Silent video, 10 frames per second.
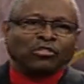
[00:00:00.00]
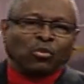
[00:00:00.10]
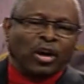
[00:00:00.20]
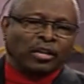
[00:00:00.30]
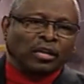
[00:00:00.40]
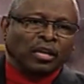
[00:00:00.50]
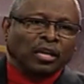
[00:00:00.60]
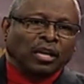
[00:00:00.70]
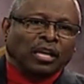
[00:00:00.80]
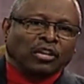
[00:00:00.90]
what?
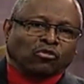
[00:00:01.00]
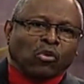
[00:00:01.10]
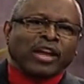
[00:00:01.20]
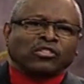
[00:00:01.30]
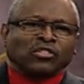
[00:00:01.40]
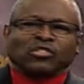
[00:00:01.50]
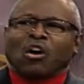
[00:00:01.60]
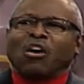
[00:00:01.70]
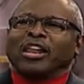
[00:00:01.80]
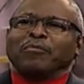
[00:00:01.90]
His righteousness.
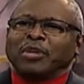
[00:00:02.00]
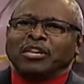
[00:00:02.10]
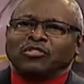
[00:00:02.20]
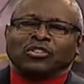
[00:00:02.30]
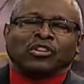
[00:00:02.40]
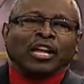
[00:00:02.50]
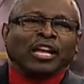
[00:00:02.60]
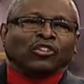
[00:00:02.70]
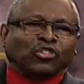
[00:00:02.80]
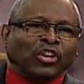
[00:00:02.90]
All that means is
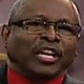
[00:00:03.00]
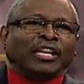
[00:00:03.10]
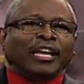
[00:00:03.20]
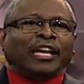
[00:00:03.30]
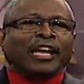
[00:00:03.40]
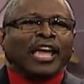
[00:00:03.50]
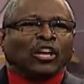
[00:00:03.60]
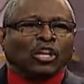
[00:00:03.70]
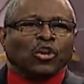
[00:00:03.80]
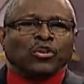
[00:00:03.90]
seeking
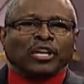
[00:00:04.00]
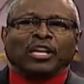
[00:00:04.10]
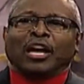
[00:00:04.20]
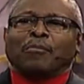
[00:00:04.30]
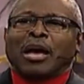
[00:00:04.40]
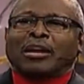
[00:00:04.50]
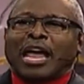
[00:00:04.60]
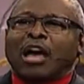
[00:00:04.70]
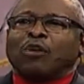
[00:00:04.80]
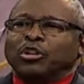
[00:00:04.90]
and learning about
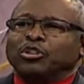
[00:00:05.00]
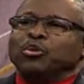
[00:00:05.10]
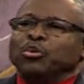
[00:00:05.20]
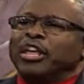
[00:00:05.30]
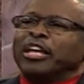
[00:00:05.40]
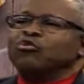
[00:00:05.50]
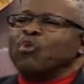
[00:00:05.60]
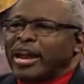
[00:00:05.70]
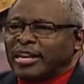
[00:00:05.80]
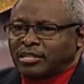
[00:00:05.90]
how to do things
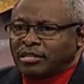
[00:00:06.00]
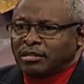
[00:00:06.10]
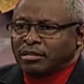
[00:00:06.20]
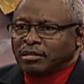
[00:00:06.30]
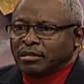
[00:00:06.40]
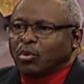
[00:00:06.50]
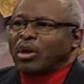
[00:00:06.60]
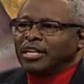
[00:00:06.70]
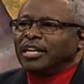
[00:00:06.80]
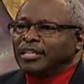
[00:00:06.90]
right while
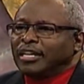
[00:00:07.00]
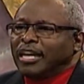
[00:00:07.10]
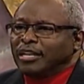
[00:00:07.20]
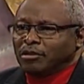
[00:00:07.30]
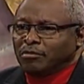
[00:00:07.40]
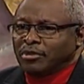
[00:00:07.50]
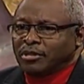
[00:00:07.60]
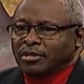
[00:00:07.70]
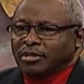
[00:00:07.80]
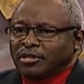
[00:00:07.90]
you're in the kingdom.
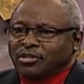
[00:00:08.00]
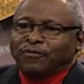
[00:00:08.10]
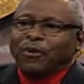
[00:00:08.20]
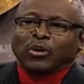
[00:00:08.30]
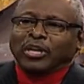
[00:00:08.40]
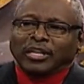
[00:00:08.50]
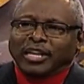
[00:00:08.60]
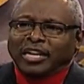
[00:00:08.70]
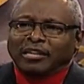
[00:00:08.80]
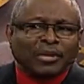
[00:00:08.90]
See, folk in the
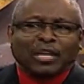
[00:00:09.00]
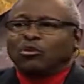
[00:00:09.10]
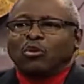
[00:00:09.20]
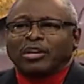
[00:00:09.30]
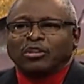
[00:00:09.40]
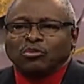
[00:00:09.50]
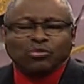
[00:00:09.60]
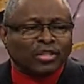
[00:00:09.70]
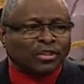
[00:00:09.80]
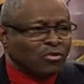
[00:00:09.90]
kingdom, they don't know how to do
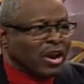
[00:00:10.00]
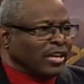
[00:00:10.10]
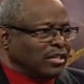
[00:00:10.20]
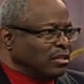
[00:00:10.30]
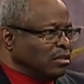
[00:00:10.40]
nothing right.